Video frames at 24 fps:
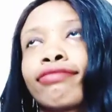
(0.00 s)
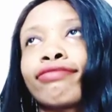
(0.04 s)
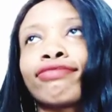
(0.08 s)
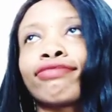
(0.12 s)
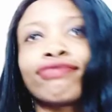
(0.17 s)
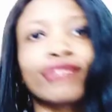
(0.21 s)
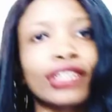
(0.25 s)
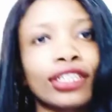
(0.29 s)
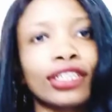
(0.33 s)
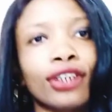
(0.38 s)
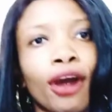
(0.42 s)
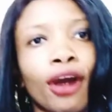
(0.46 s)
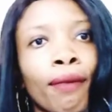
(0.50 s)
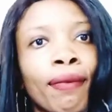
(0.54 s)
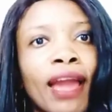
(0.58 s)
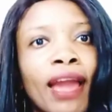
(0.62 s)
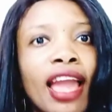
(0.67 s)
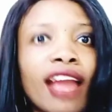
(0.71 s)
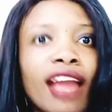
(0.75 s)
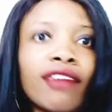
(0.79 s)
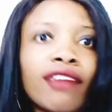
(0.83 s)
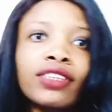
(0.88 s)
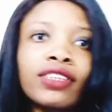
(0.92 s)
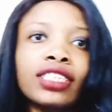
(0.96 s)
read up
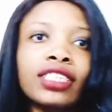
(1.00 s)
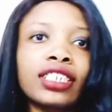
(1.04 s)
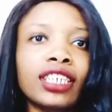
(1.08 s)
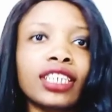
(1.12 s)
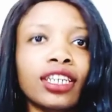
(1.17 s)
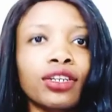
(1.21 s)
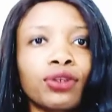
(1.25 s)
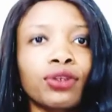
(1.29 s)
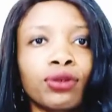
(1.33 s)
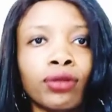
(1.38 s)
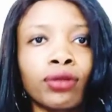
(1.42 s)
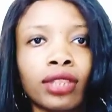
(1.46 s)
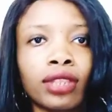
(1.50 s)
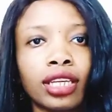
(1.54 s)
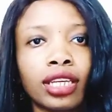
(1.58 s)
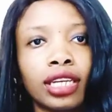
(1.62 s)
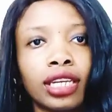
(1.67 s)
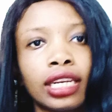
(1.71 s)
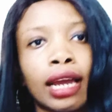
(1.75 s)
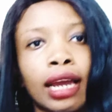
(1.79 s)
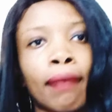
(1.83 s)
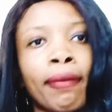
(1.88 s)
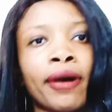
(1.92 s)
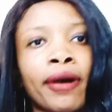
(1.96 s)
every single
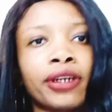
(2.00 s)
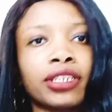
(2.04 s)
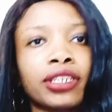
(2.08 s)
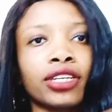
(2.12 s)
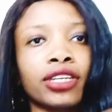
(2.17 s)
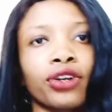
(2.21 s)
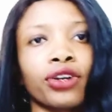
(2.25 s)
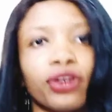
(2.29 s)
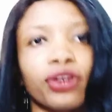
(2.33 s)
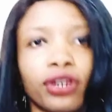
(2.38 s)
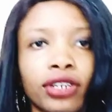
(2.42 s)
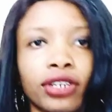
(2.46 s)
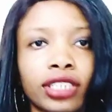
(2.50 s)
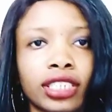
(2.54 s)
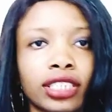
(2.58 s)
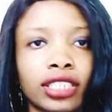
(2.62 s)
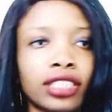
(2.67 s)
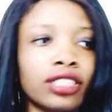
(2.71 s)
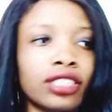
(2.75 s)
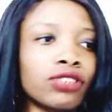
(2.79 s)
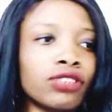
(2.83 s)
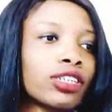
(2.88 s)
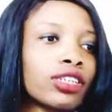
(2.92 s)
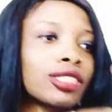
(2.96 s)
thing about the
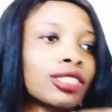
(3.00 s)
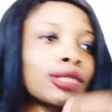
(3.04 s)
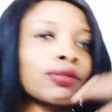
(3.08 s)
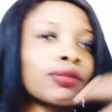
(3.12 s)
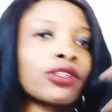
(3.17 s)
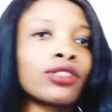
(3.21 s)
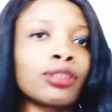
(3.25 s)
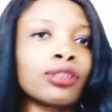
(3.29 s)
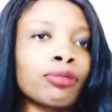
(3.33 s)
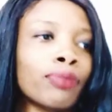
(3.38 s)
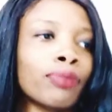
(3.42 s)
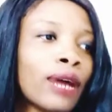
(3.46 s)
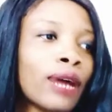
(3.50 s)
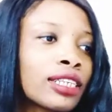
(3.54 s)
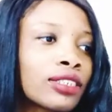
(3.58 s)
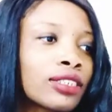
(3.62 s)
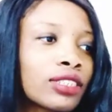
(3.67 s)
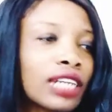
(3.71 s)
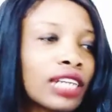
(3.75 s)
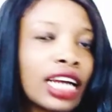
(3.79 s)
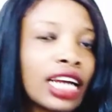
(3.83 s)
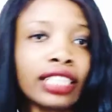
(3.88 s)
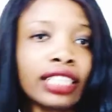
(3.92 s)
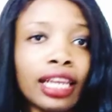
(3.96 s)
courses, respond to
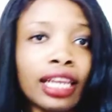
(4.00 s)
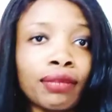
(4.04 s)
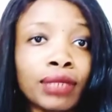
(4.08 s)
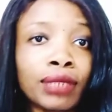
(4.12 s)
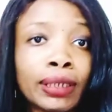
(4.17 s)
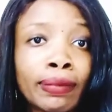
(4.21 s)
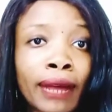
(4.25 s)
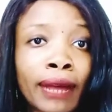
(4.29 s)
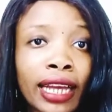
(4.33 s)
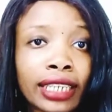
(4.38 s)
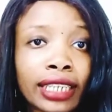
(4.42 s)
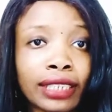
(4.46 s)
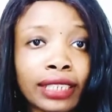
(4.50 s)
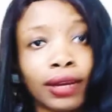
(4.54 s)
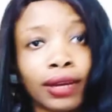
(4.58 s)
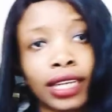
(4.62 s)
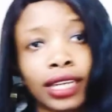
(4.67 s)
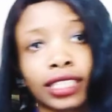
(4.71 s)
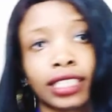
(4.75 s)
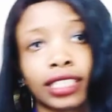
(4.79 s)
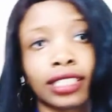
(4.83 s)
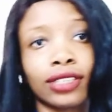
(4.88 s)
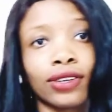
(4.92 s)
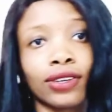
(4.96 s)
attempt past
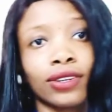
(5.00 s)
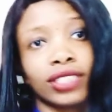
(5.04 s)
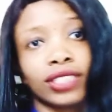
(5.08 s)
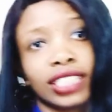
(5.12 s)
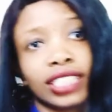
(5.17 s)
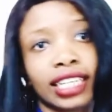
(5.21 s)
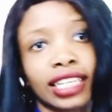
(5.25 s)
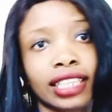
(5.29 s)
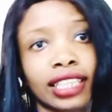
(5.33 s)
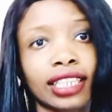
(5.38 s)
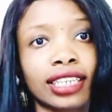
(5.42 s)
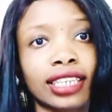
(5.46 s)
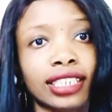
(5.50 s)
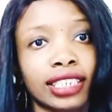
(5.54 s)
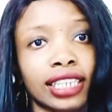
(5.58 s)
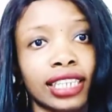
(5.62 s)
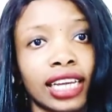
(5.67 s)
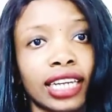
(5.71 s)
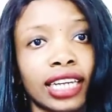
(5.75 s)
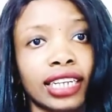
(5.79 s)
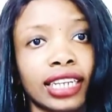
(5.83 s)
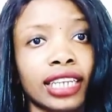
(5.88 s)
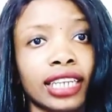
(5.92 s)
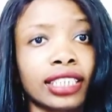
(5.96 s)
questions and things
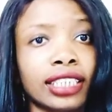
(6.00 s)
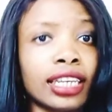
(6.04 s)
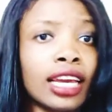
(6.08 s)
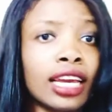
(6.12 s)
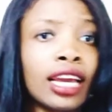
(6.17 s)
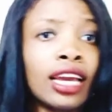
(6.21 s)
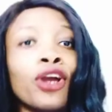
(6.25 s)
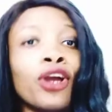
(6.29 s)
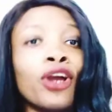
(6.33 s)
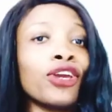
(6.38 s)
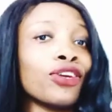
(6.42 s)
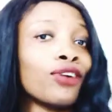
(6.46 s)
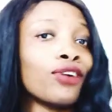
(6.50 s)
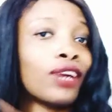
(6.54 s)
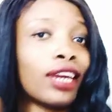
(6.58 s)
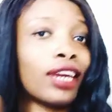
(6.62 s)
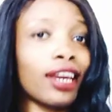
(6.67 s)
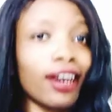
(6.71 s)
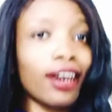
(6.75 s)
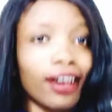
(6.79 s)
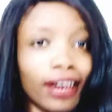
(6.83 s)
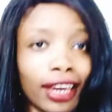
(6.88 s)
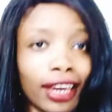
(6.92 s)
like that, your girl